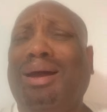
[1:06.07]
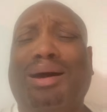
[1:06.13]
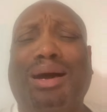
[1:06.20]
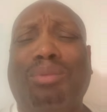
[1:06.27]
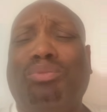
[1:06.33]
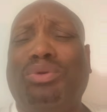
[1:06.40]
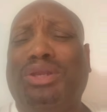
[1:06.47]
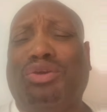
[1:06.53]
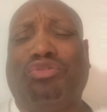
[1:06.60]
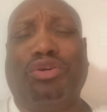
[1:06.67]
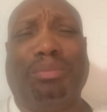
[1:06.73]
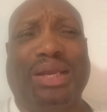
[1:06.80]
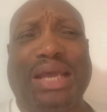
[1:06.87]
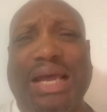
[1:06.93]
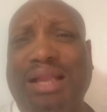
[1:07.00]
up with the
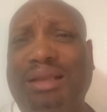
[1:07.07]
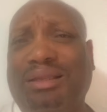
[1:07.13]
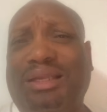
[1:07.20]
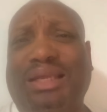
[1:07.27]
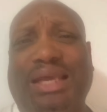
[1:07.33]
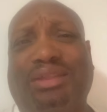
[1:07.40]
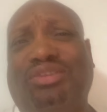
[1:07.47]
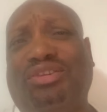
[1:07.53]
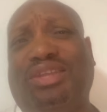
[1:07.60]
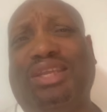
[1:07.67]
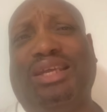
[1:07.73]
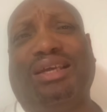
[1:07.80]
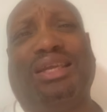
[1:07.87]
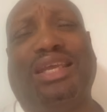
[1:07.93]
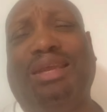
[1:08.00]
criminality. The SEC
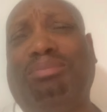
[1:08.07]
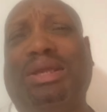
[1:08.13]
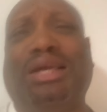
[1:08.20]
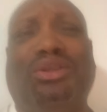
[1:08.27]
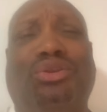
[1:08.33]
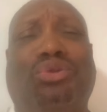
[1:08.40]
could keep not